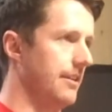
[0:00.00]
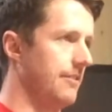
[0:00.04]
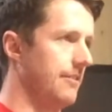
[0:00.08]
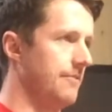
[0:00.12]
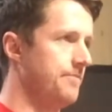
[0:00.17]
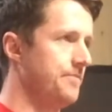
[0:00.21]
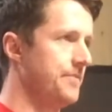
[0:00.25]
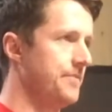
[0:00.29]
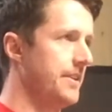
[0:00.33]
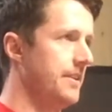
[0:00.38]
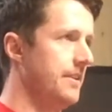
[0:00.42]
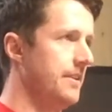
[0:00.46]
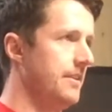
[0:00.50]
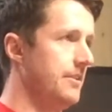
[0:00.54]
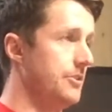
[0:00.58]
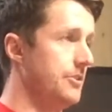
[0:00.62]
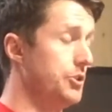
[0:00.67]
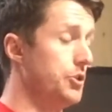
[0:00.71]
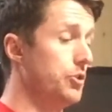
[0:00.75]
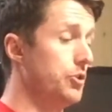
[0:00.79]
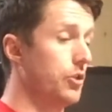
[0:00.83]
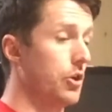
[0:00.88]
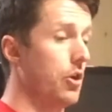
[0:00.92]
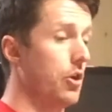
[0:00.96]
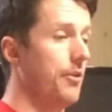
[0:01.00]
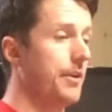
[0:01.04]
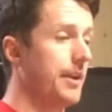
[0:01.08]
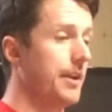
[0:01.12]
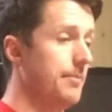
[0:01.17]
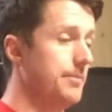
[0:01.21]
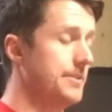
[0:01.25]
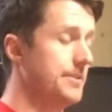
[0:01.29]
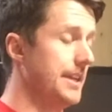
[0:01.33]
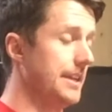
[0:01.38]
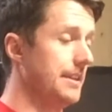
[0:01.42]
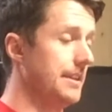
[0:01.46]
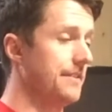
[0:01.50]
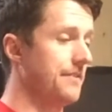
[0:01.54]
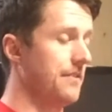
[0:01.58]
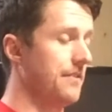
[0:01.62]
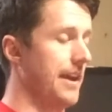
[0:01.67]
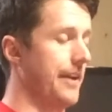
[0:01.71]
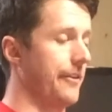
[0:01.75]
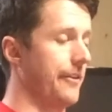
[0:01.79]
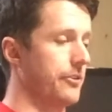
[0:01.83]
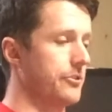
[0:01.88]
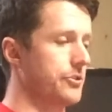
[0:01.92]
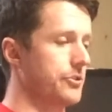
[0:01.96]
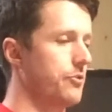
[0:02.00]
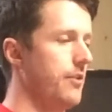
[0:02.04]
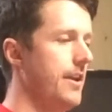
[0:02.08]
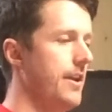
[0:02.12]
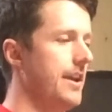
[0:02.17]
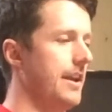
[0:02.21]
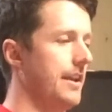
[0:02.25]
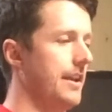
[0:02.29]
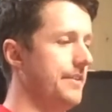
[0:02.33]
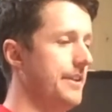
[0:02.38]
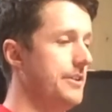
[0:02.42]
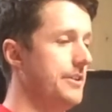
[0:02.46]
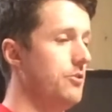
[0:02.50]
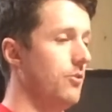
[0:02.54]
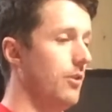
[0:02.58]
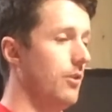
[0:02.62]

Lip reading: You know, going up a deadlift ladder is great,